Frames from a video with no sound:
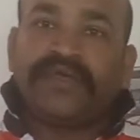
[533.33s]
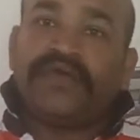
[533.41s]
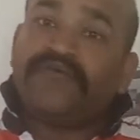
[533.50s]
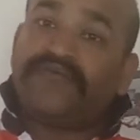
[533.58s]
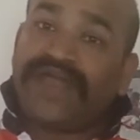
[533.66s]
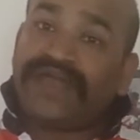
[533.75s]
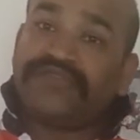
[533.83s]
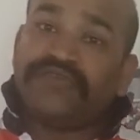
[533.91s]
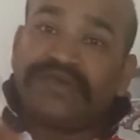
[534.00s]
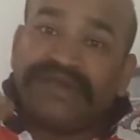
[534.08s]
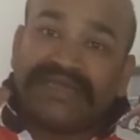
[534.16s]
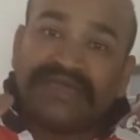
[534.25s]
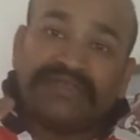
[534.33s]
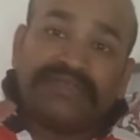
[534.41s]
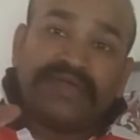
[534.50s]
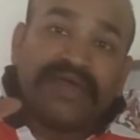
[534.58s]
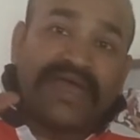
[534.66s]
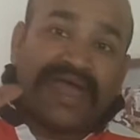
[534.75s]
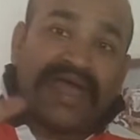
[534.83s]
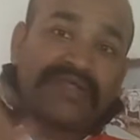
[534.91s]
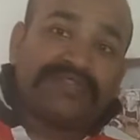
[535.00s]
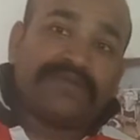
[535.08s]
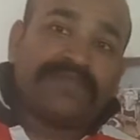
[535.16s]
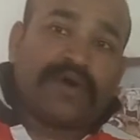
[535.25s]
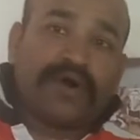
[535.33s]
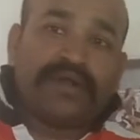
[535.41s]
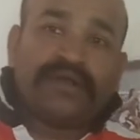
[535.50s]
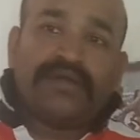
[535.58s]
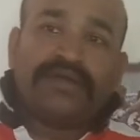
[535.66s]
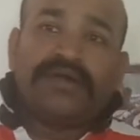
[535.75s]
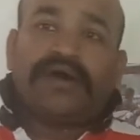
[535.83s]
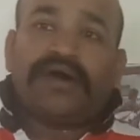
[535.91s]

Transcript: Flex your knees as the ball